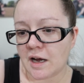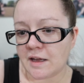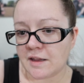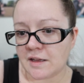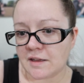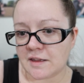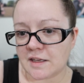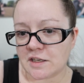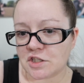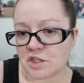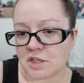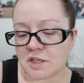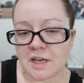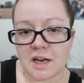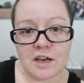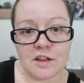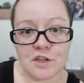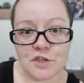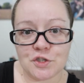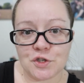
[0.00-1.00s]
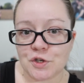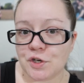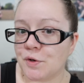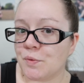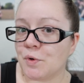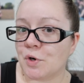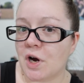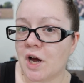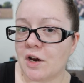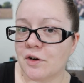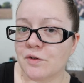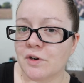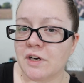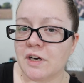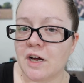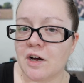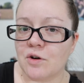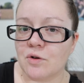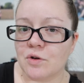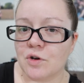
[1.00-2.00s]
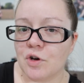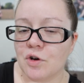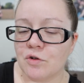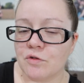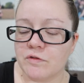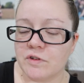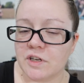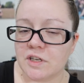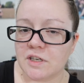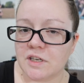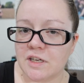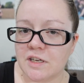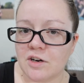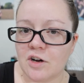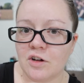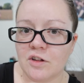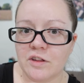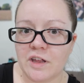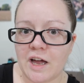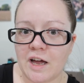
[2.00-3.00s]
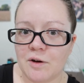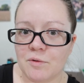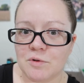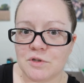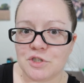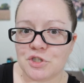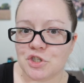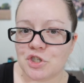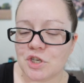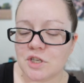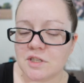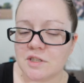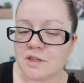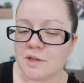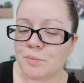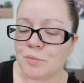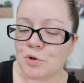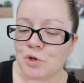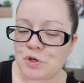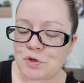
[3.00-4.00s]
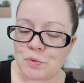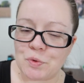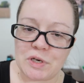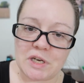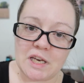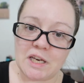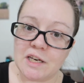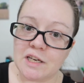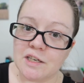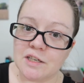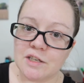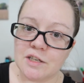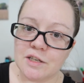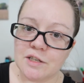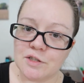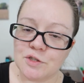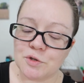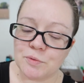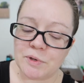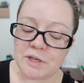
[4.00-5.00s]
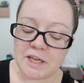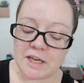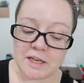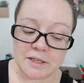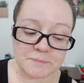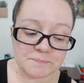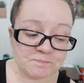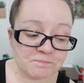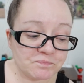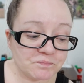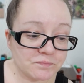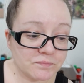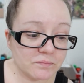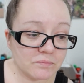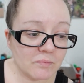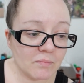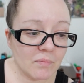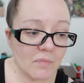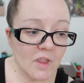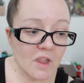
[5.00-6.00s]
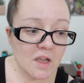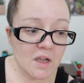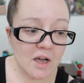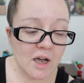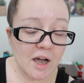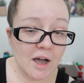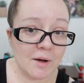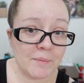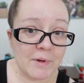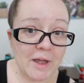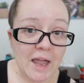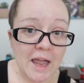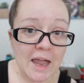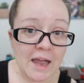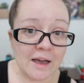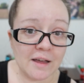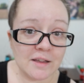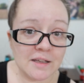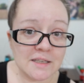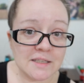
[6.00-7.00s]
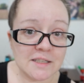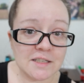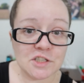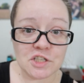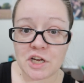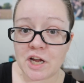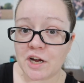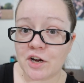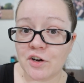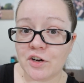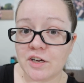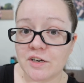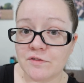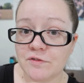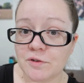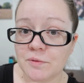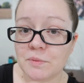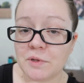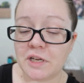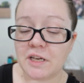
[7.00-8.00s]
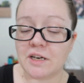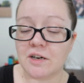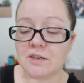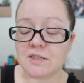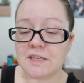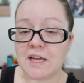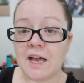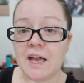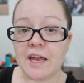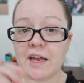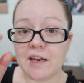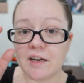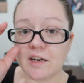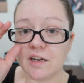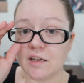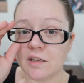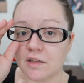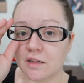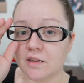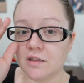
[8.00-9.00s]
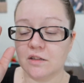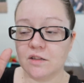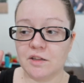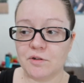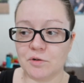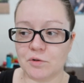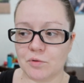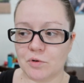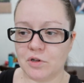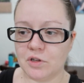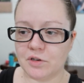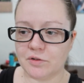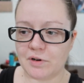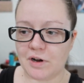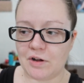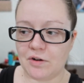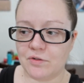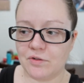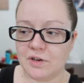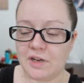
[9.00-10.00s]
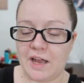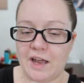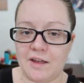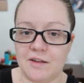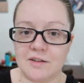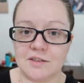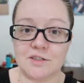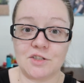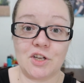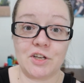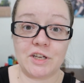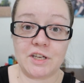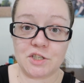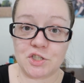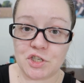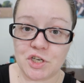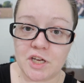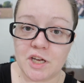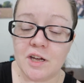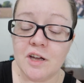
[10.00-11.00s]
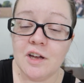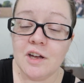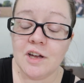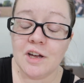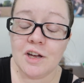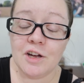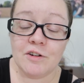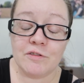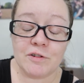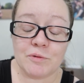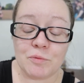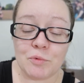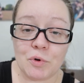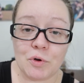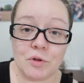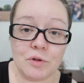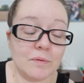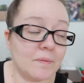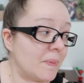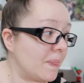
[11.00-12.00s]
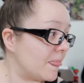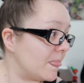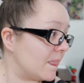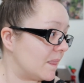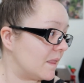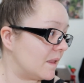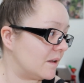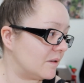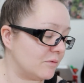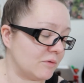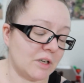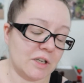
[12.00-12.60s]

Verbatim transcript: I think that's just kind of the journey we're on right now COVID and all that was just the push we needed to begin um, Alice and Jack are in from playing outside they were rolling around Alice is all itchy from ro rolling around.